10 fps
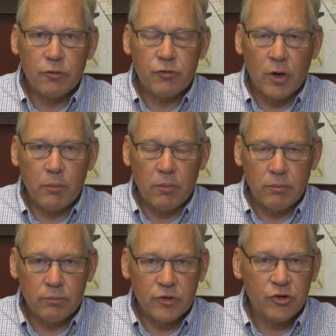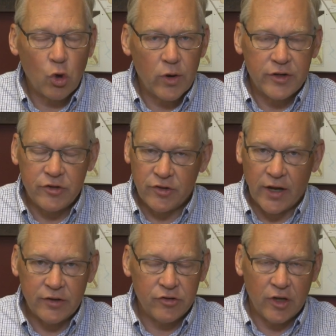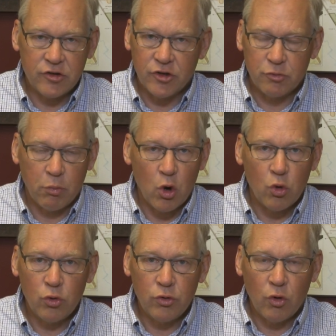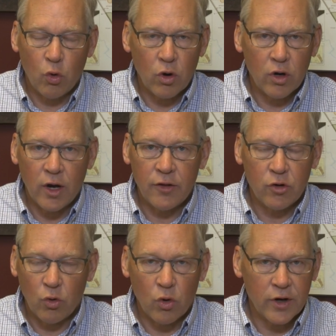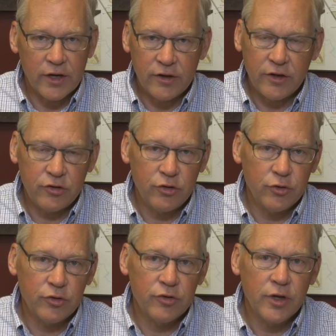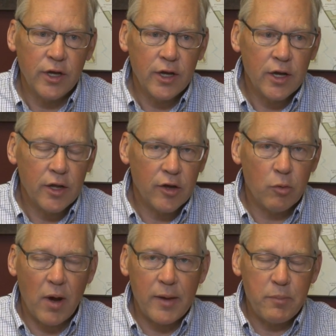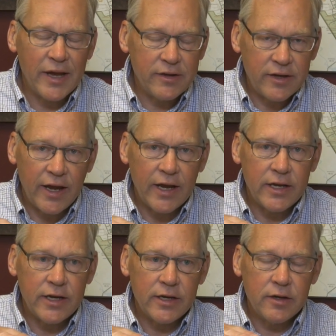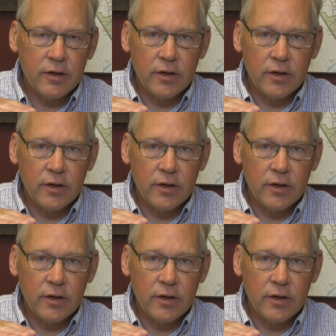from storage sites such as bone or other organ tissues, thereby maintaining